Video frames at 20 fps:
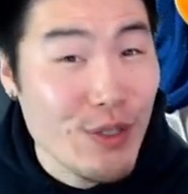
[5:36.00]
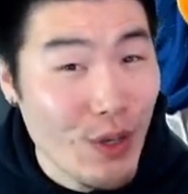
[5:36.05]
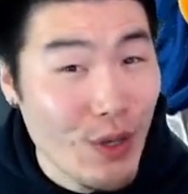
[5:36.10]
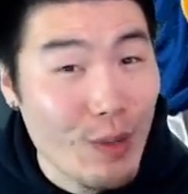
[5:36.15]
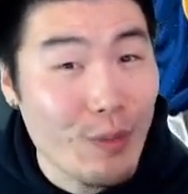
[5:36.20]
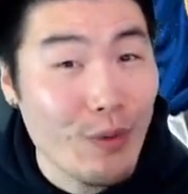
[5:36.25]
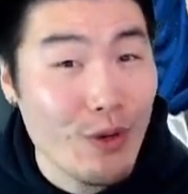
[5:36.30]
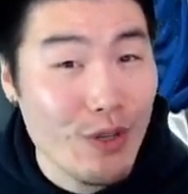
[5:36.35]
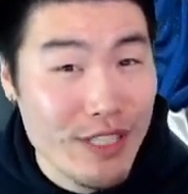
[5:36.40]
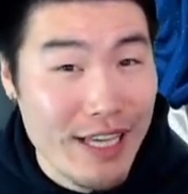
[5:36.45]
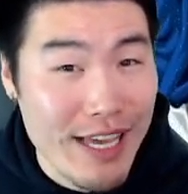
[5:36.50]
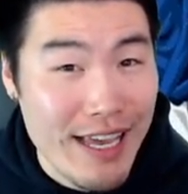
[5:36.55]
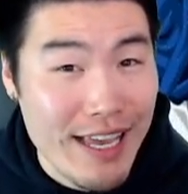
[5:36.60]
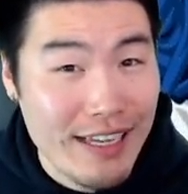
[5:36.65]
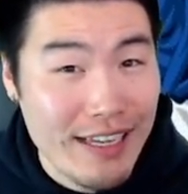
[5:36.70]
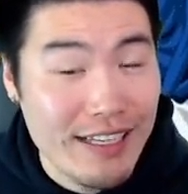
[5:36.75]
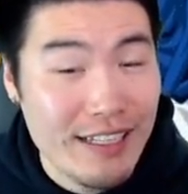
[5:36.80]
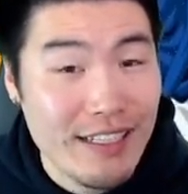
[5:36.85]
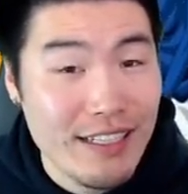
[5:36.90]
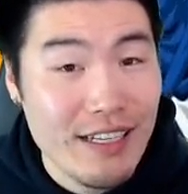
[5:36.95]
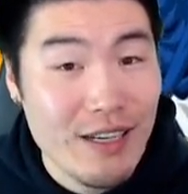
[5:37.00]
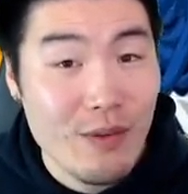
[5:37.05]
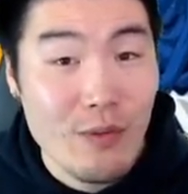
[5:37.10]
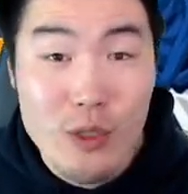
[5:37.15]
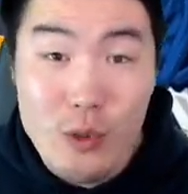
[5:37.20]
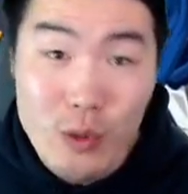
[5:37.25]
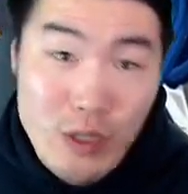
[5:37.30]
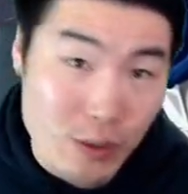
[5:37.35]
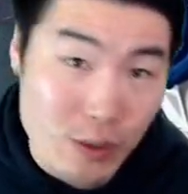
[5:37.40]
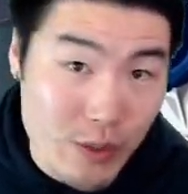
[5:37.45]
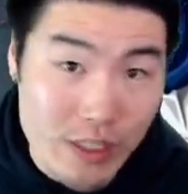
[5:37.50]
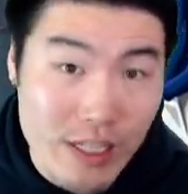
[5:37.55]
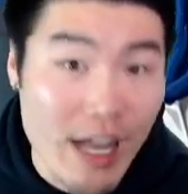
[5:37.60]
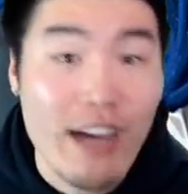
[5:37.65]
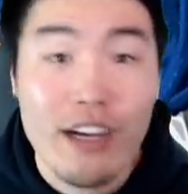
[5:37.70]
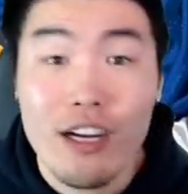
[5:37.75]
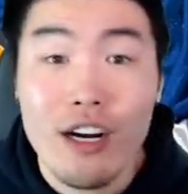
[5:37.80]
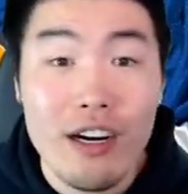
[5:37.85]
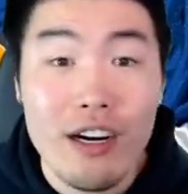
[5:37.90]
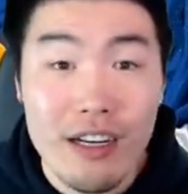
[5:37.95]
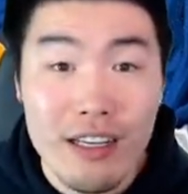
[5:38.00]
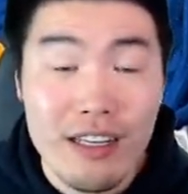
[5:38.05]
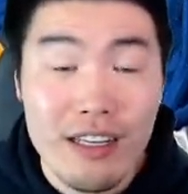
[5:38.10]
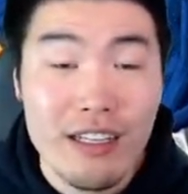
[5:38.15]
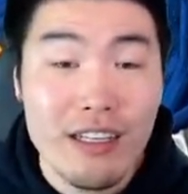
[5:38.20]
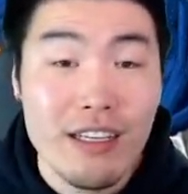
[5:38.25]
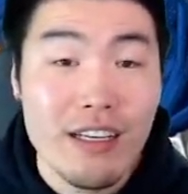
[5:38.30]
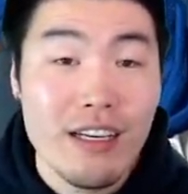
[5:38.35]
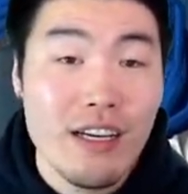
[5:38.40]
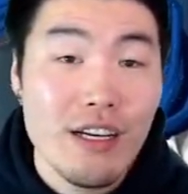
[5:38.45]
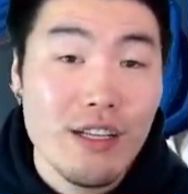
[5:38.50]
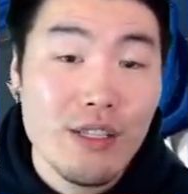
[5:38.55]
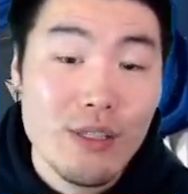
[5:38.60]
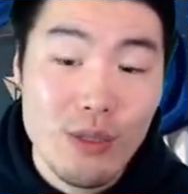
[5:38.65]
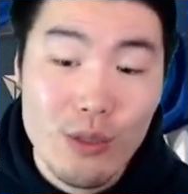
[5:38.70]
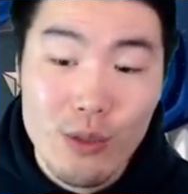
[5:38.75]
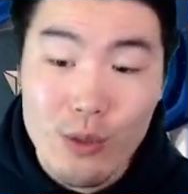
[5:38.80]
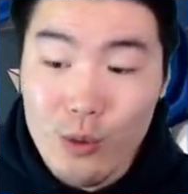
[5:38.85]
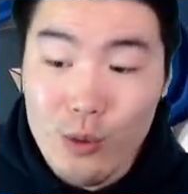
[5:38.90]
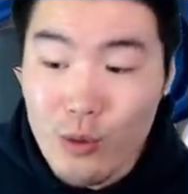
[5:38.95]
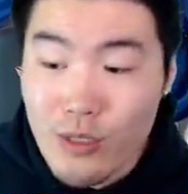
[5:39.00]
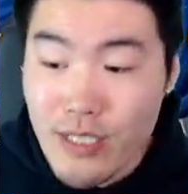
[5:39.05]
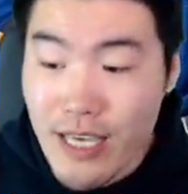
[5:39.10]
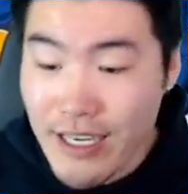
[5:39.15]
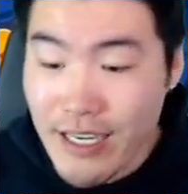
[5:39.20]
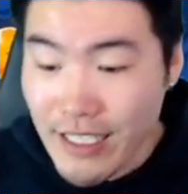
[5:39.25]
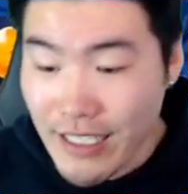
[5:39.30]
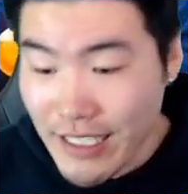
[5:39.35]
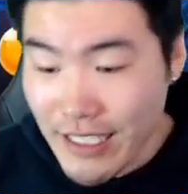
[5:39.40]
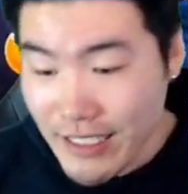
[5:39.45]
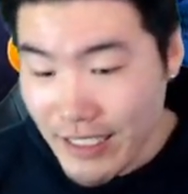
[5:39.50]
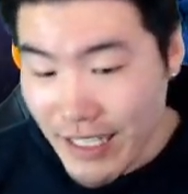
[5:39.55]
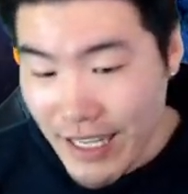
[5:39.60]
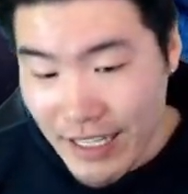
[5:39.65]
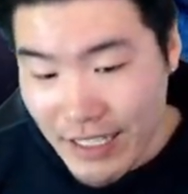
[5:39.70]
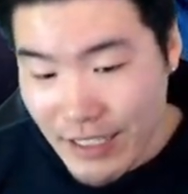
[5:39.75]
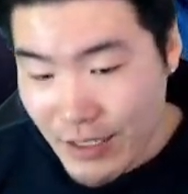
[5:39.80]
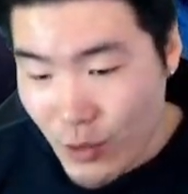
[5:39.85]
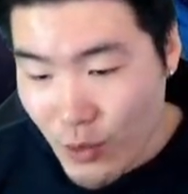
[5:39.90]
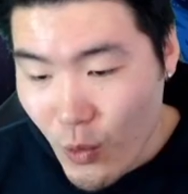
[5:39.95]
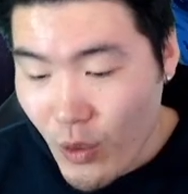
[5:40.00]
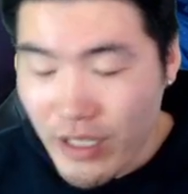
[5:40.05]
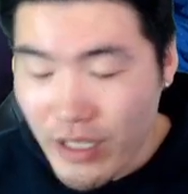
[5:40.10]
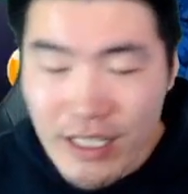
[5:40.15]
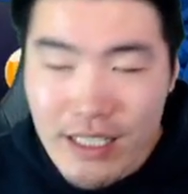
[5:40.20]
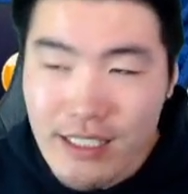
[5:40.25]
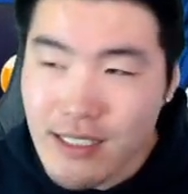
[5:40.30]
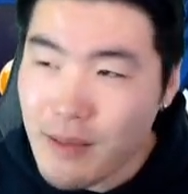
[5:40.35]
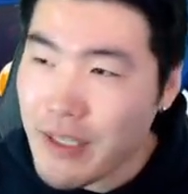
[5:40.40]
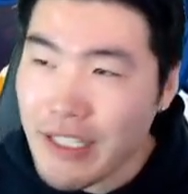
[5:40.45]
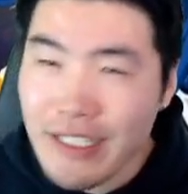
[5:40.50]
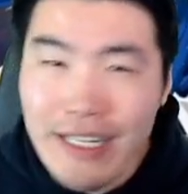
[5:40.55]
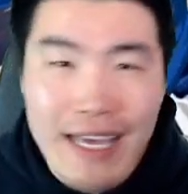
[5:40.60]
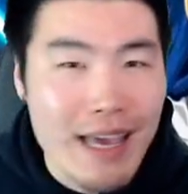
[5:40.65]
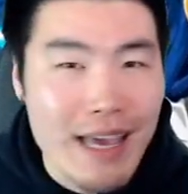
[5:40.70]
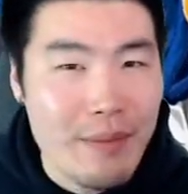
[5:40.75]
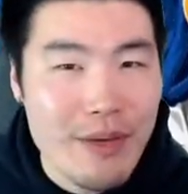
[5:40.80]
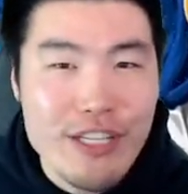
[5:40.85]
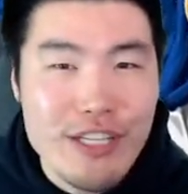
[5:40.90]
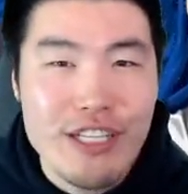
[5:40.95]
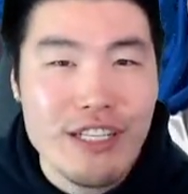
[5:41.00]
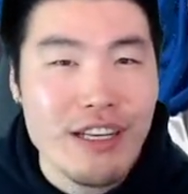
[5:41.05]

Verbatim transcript: normal attack, which was, was not guarded, to taking like twenty something damage